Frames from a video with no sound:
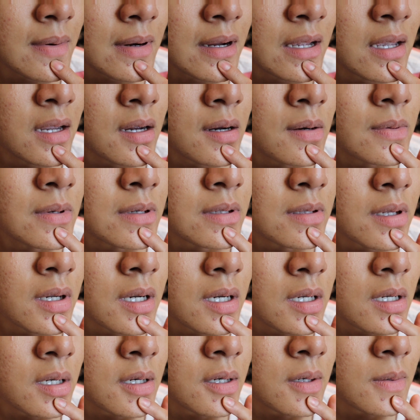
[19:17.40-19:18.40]
right here will
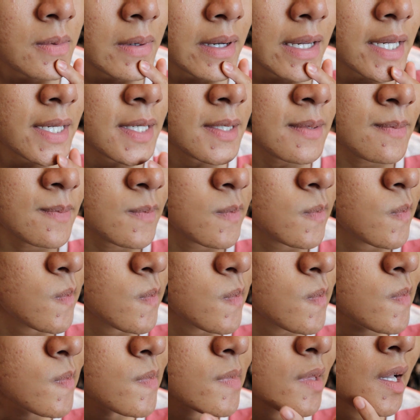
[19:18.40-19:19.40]
not go away.
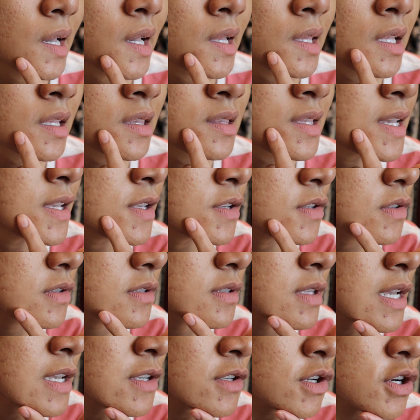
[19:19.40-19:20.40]
And then these
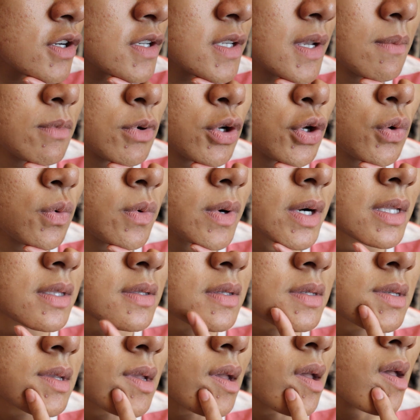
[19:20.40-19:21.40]
are some new
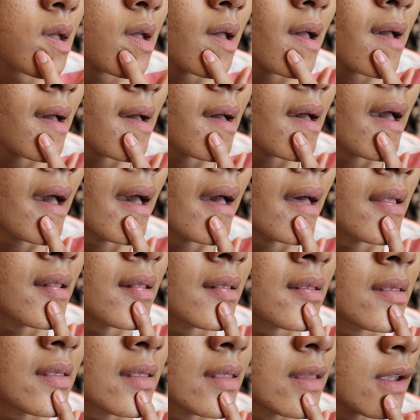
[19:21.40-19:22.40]
ones.
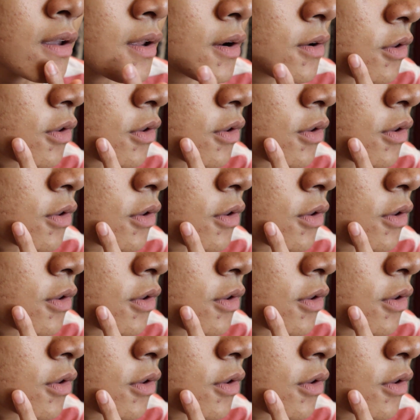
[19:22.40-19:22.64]
And, you